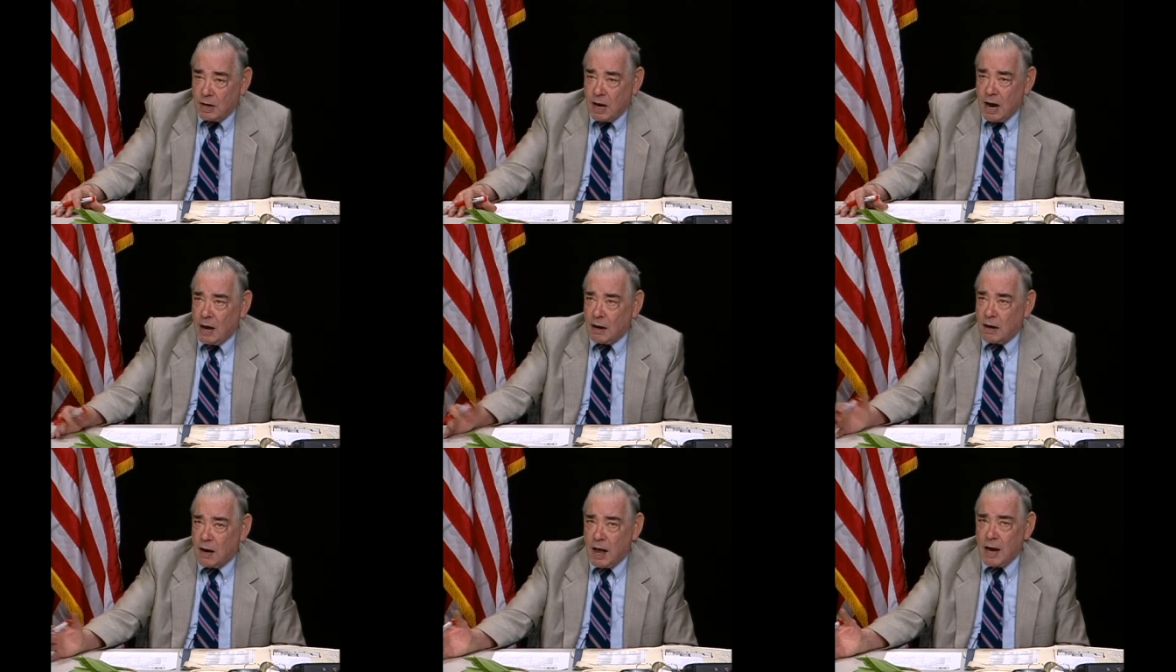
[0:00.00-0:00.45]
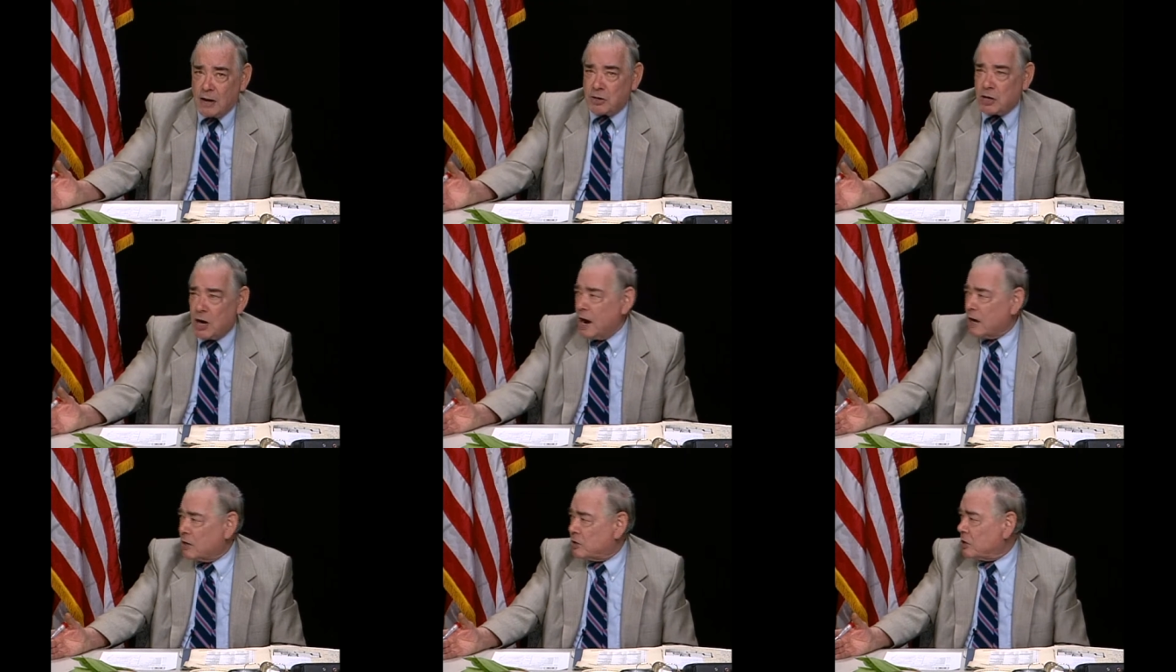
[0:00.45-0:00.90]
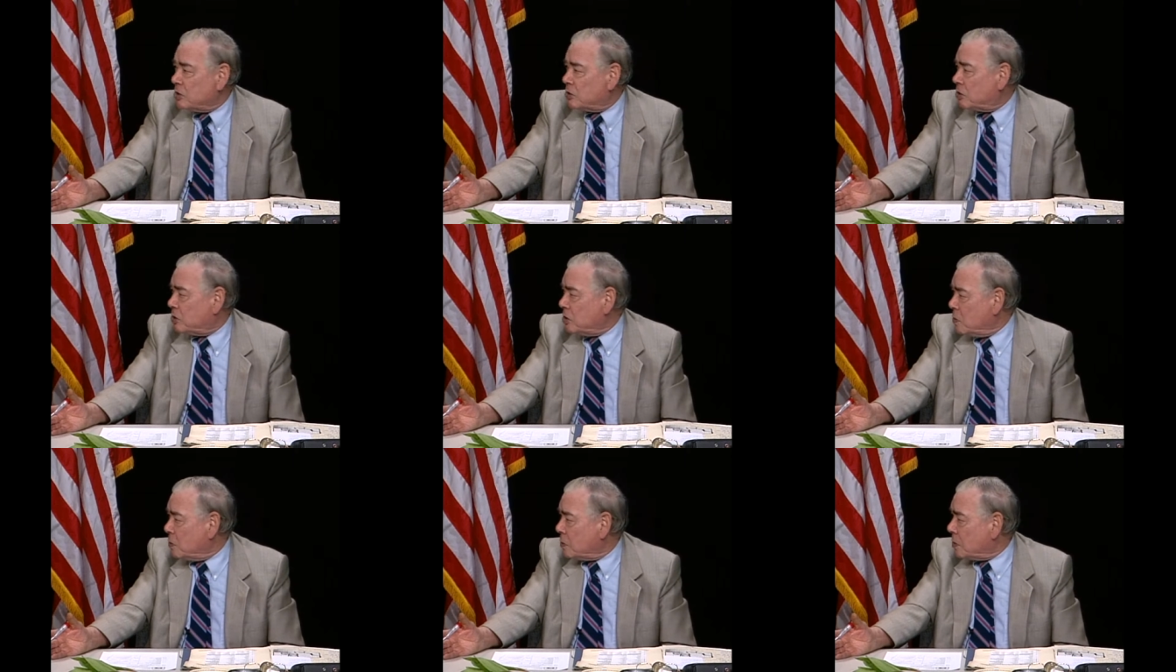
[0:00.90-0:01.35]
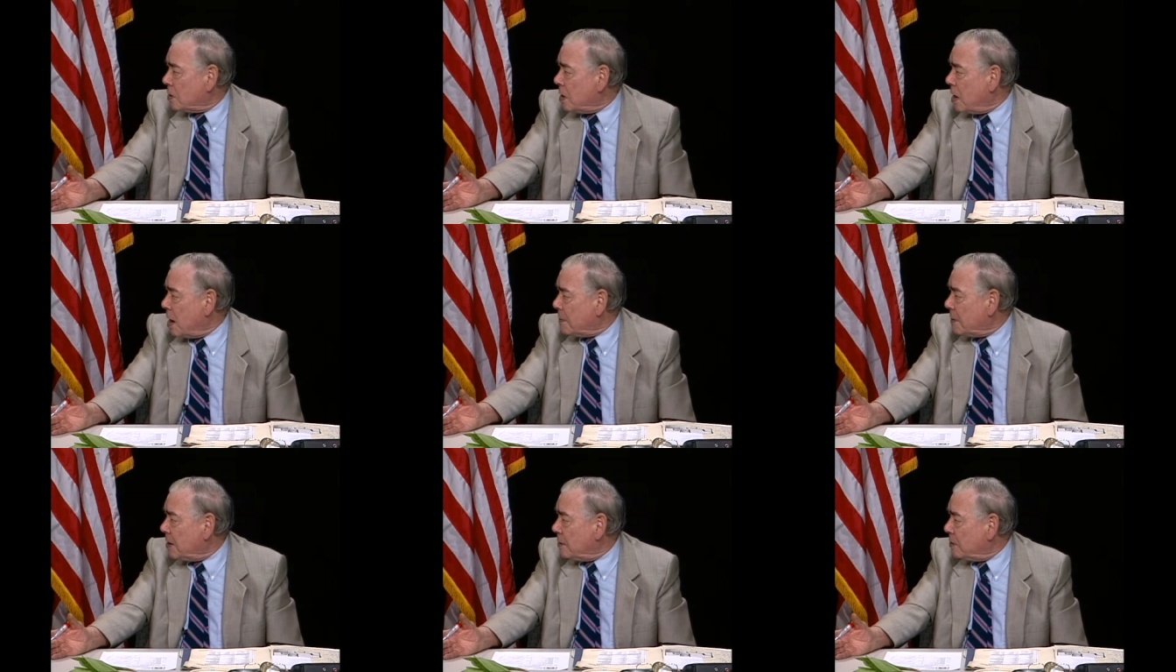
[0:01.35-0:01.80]
class action suit.
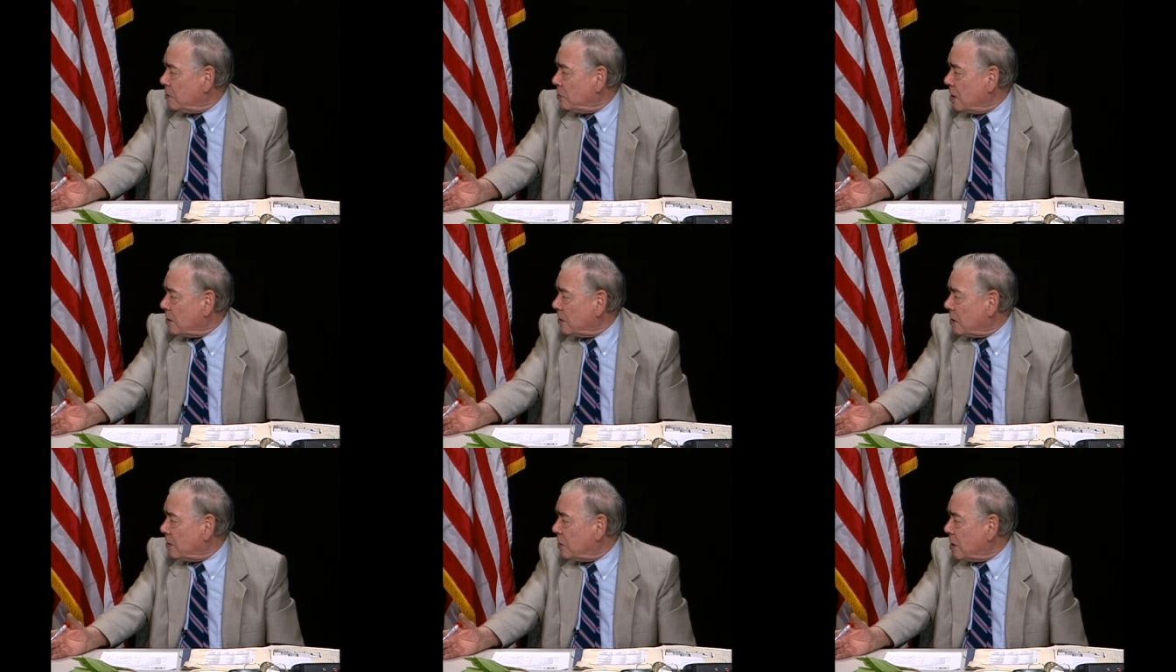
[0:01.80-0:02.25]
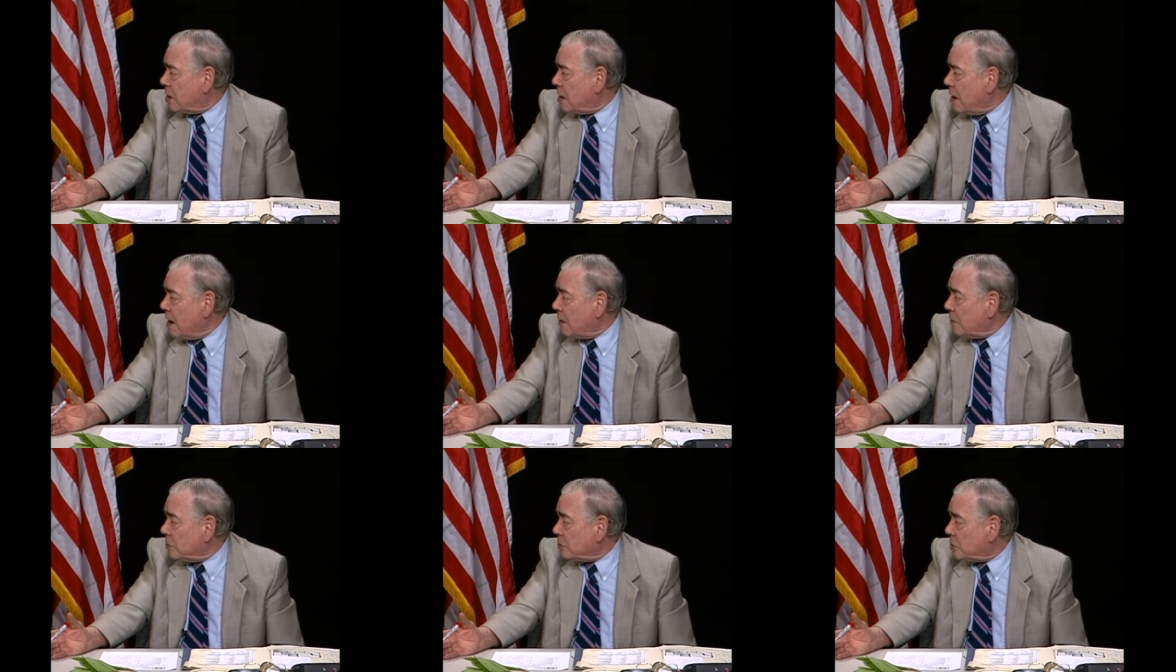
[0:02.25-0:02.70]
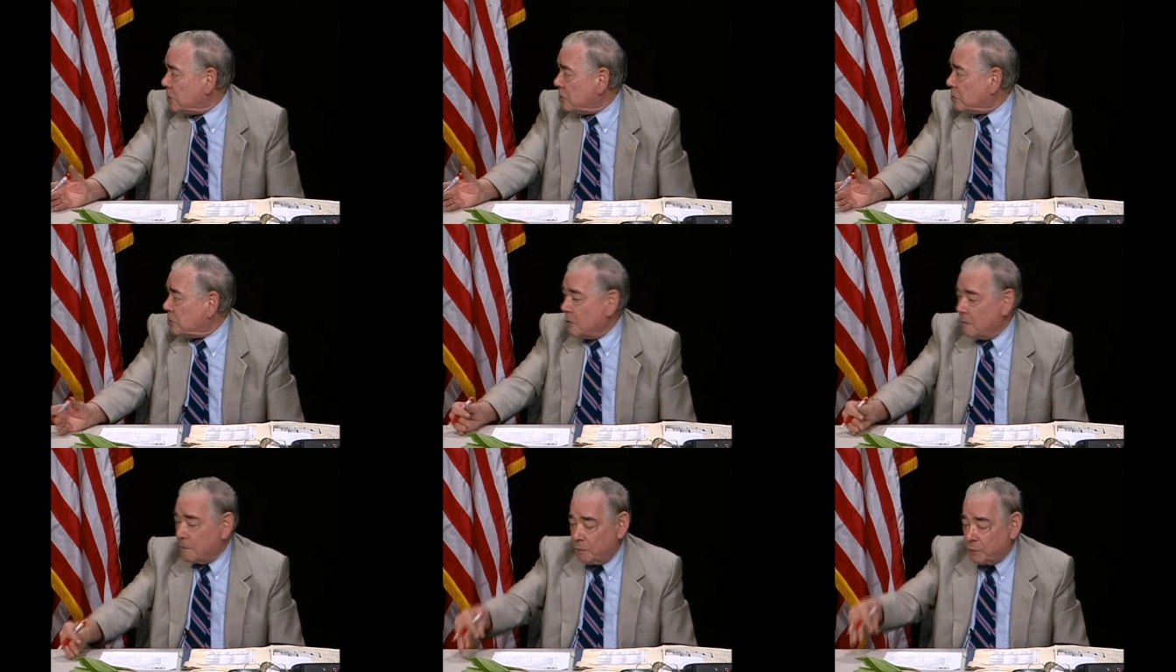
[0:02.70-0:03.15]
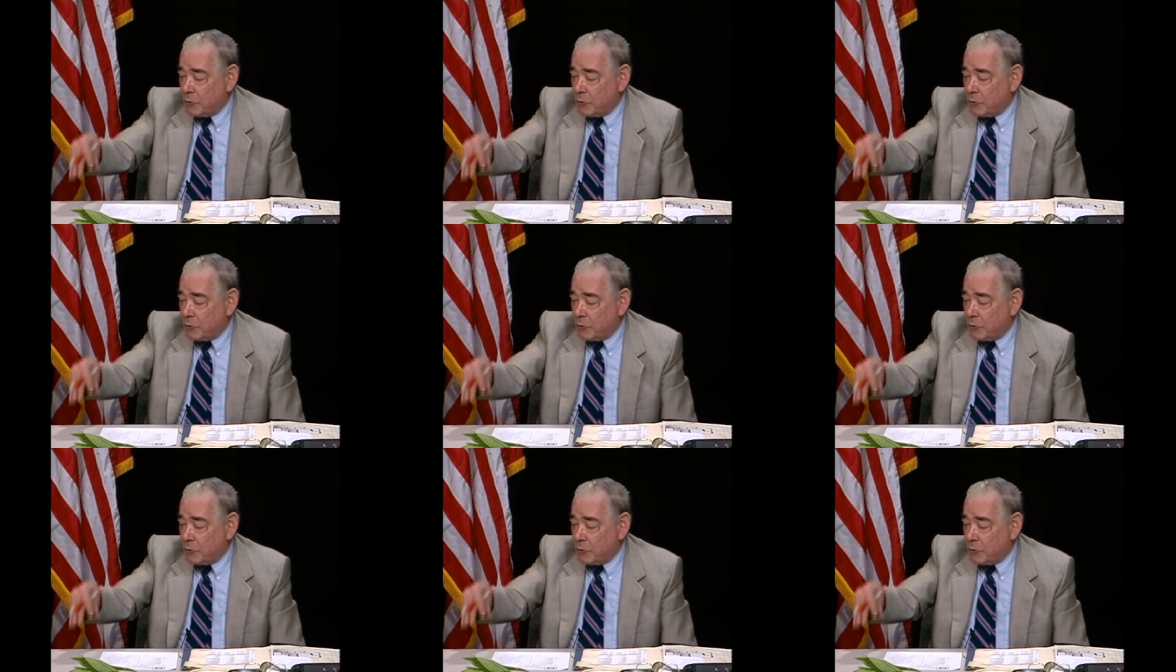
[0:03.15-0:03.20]
I mean, the, the Congress has